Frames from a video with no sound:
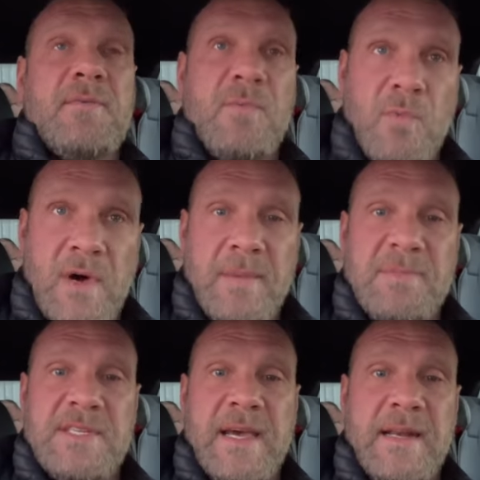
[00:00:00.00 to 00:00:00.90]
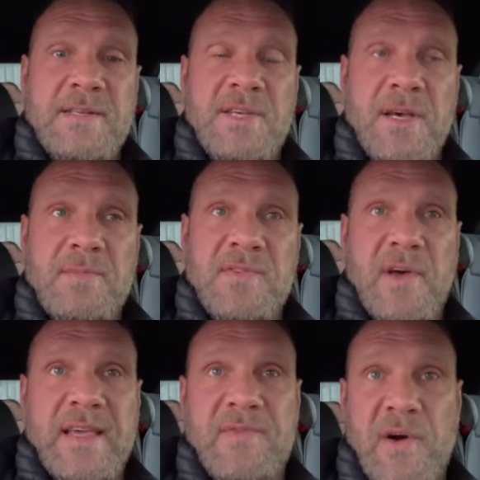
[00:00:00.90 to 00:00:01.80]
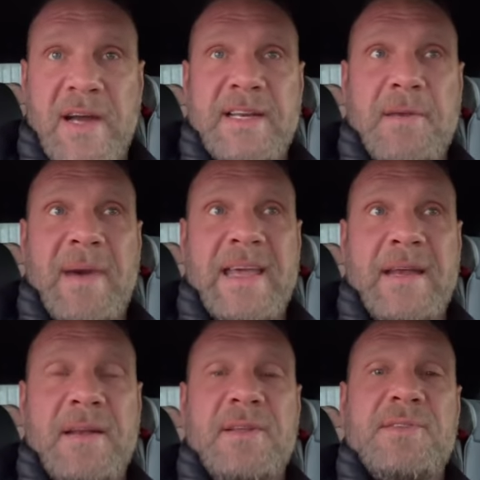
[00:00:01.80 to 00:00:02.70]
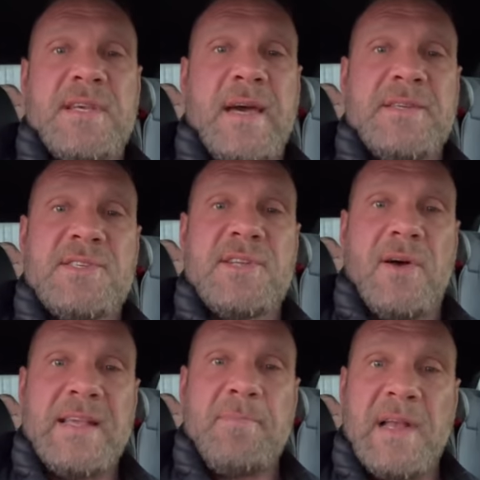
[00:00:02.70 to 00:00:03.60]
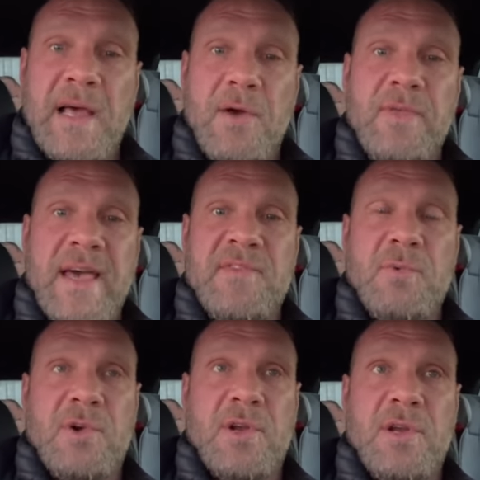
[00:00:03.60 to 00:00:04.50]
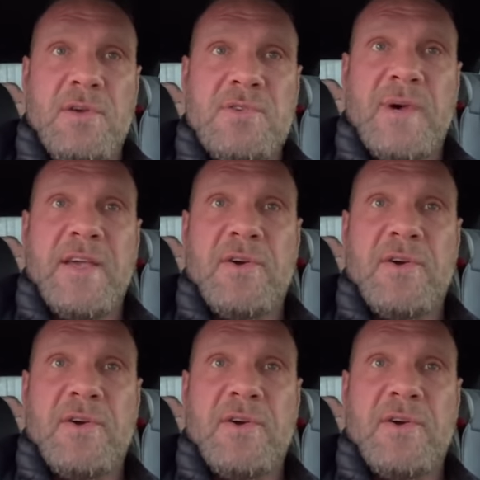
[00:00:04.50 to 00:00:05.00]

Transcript: What I'm saying in terms of like finding your maintenance and going slightly below that if you want to lose weight,